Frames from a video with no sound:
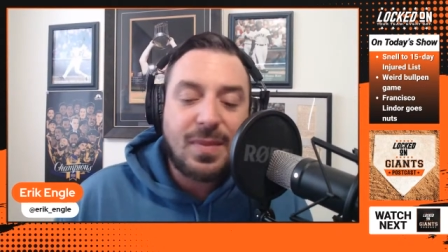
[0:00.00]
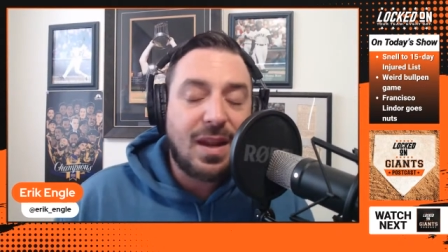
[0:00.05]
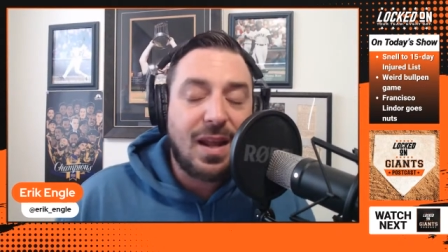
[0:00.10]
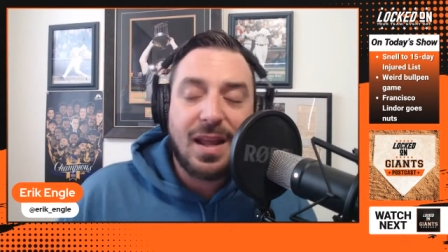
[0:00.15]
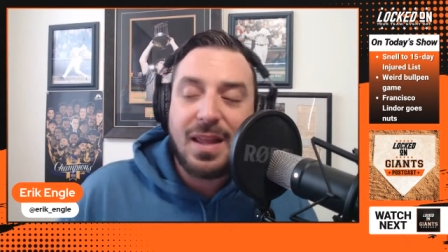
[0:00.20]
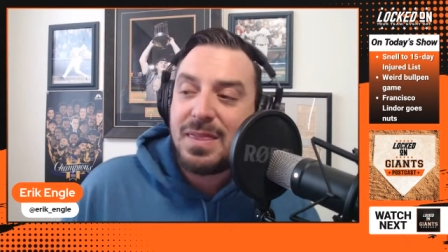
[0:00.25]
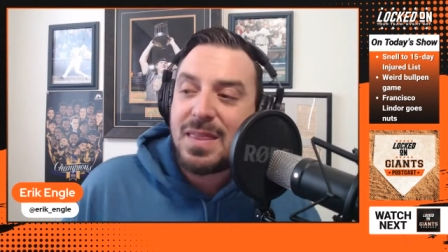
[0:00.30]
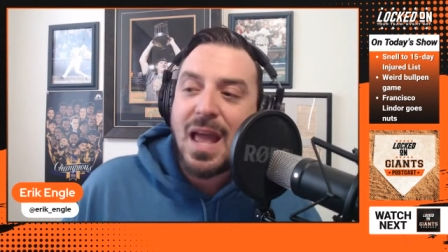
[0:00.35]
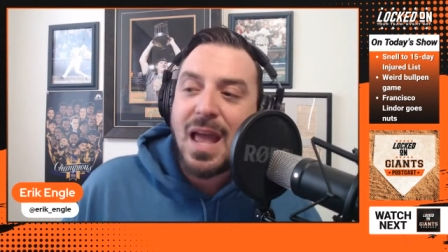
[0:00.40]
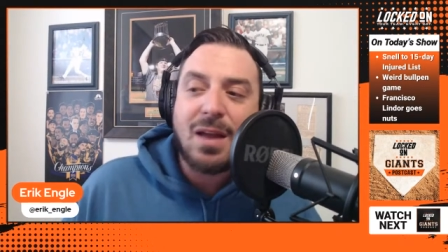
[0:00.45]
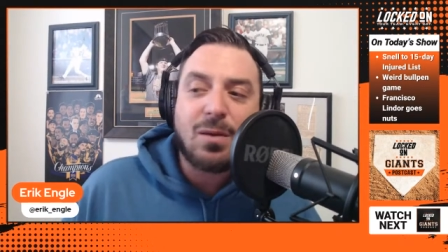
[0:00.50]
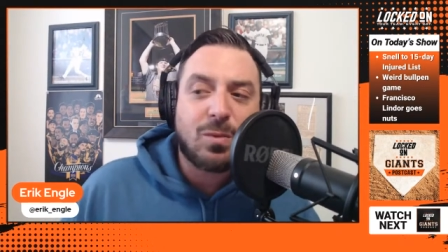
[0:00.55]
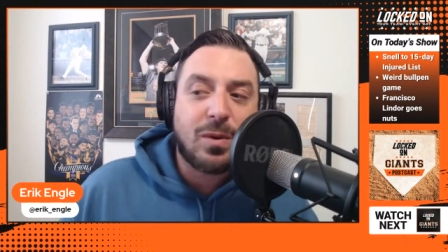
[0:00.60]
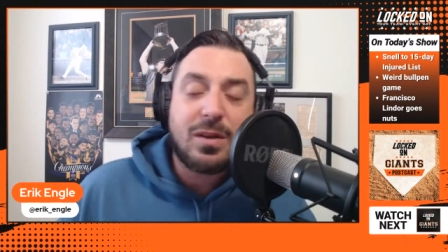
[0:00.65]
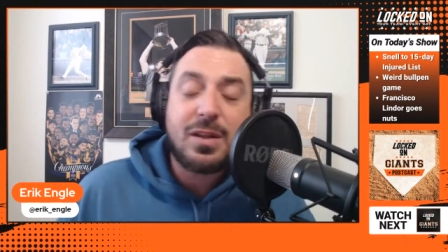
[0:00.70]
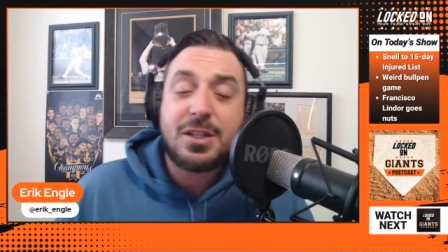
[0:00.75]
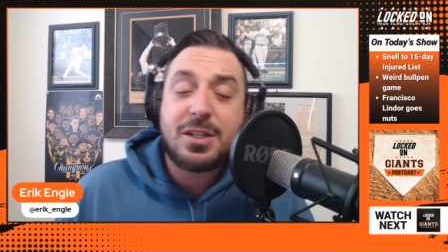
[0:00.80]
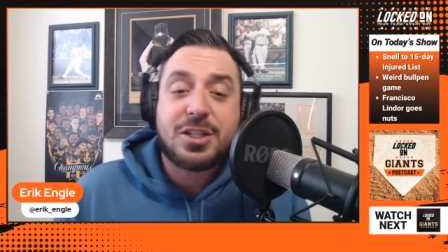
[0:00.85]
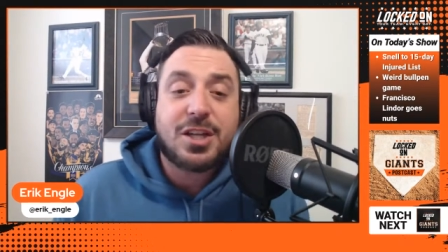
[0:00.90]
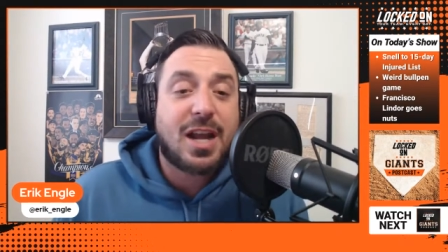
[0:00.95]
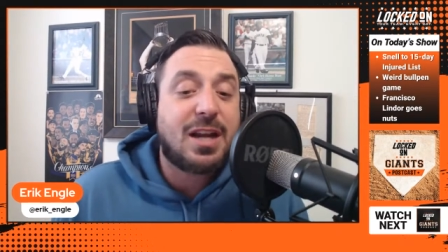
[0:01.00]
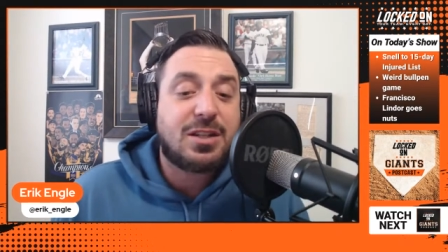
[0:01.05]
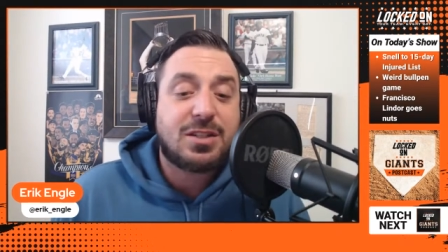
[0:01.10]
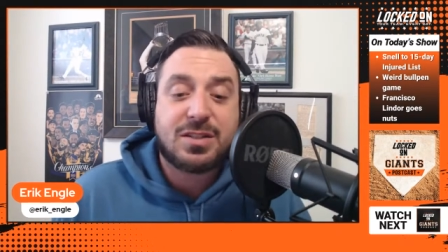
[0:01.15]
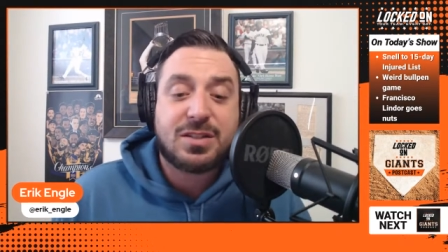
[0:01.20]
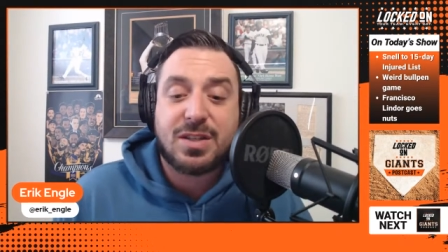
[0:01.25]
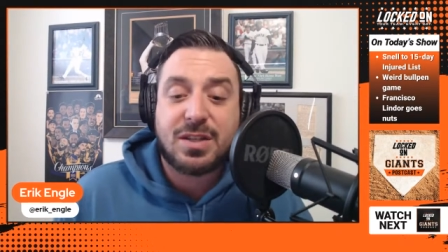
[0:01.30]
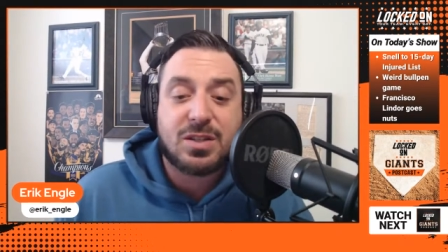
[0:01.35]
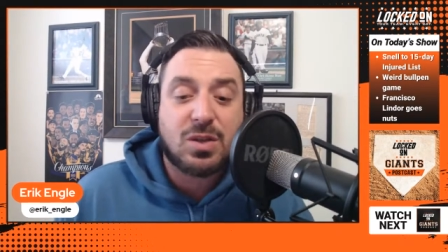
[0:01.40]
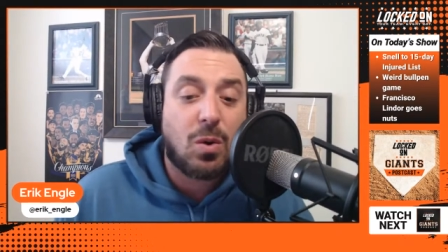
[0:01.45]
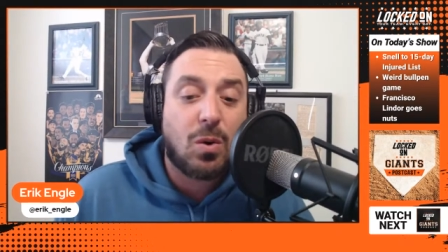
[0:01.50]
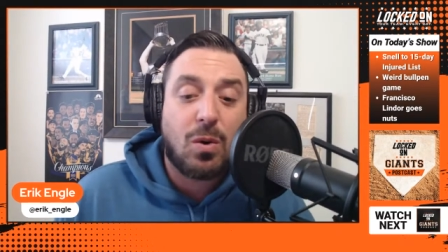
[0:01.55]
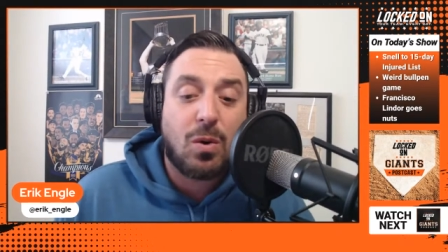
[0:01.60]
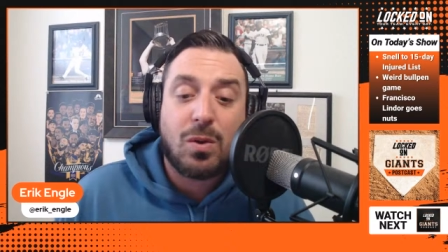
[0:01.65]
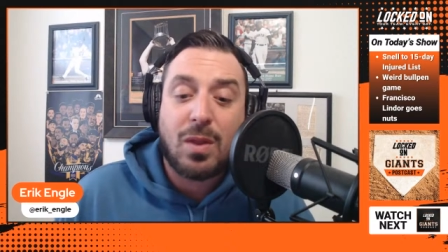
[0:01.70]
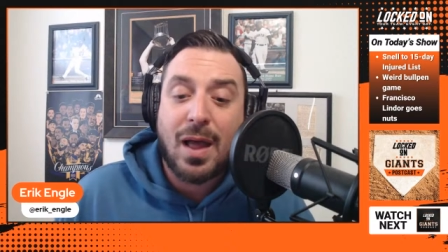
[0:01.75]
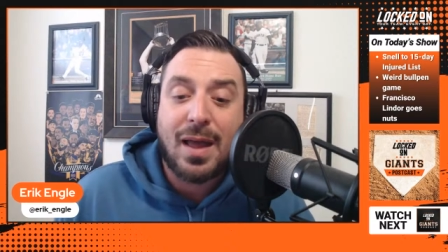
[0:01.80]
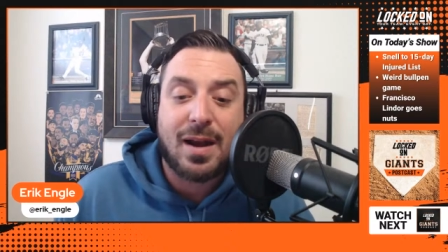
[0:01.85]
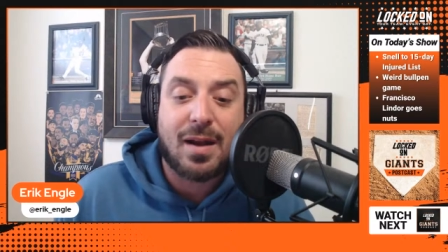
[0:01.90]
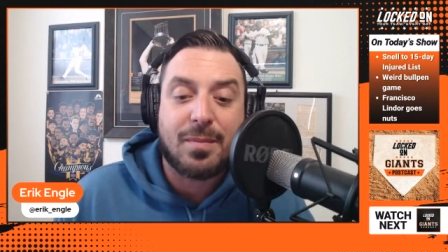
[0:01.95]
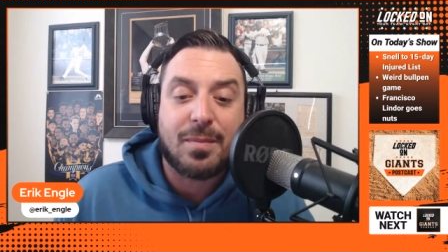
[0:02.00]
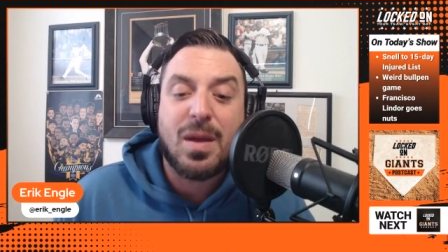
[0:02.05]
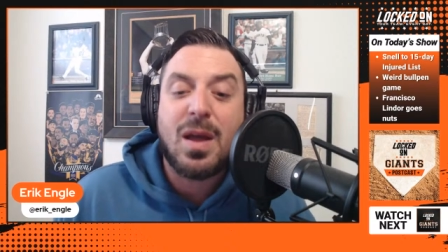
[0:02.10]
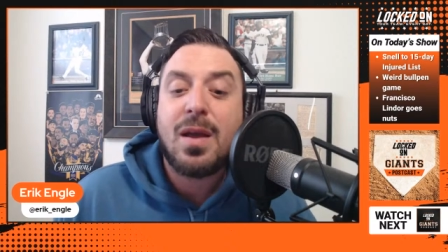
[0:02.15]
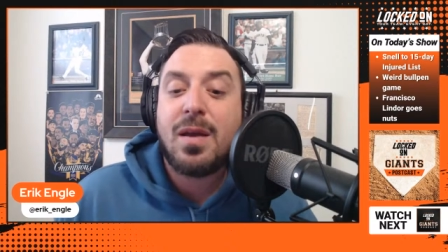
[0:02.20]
and that really changes this whole lineup.